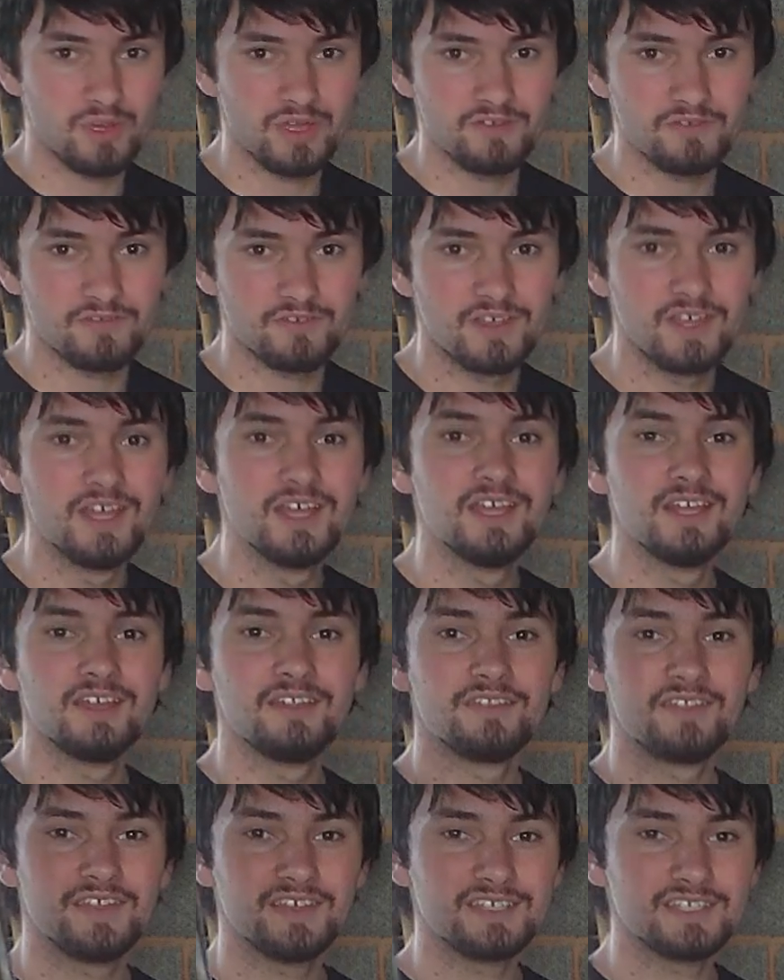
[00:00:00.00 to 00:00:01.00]
with.
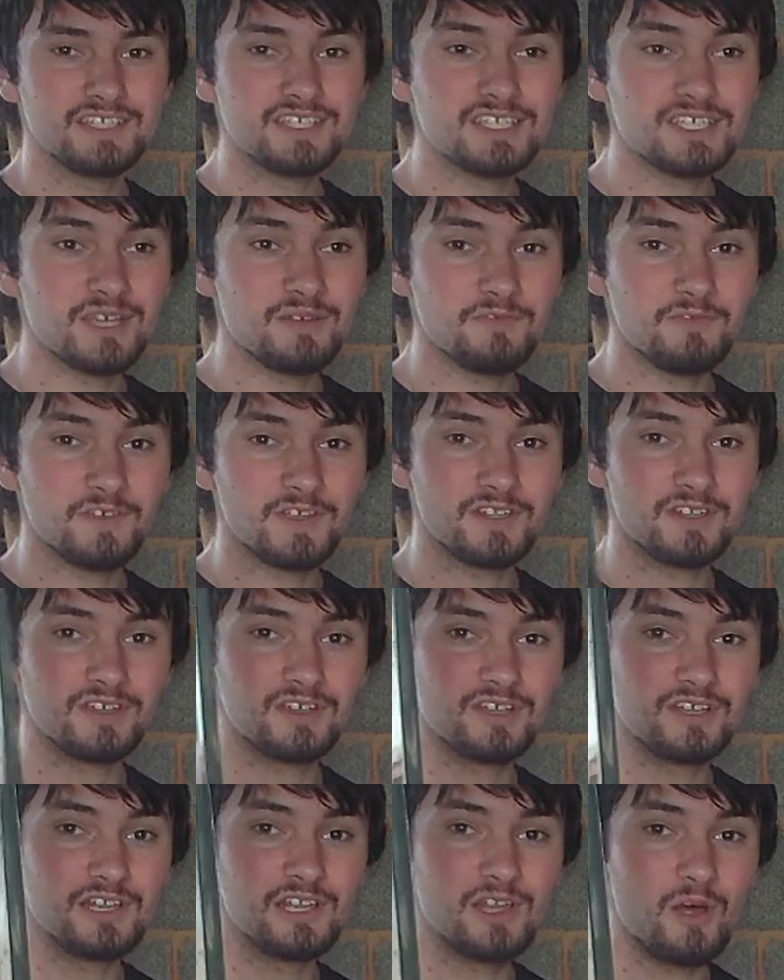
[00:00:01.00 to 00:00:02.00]
This is something
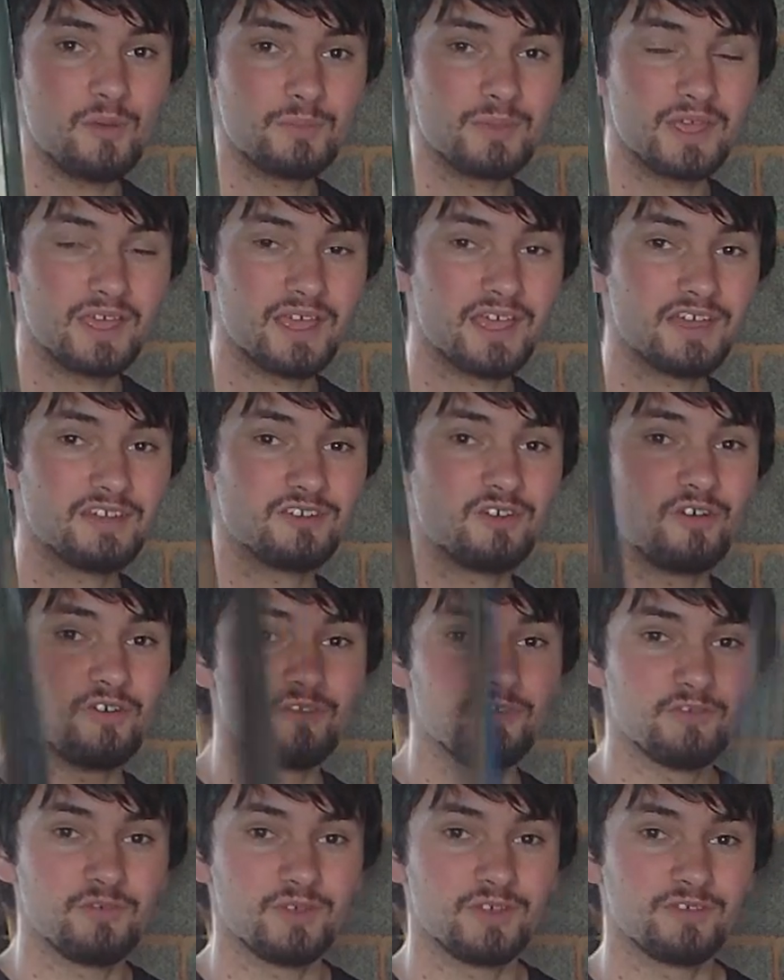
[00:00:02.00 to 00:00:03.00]
that could lop your head
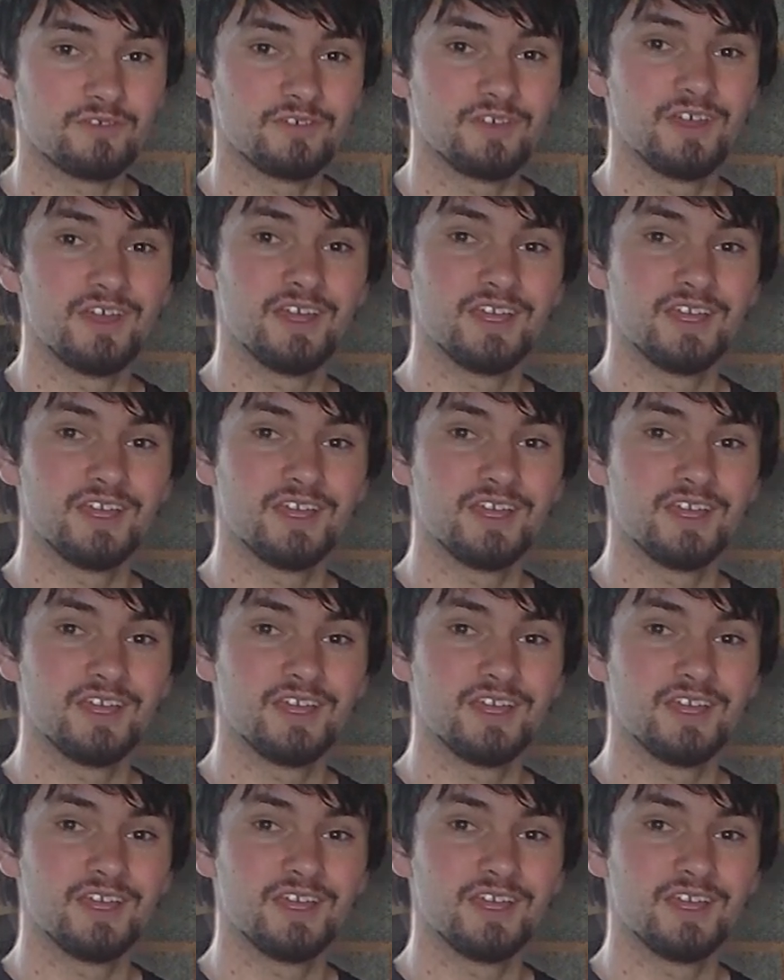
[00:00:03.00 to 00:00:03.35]
off with.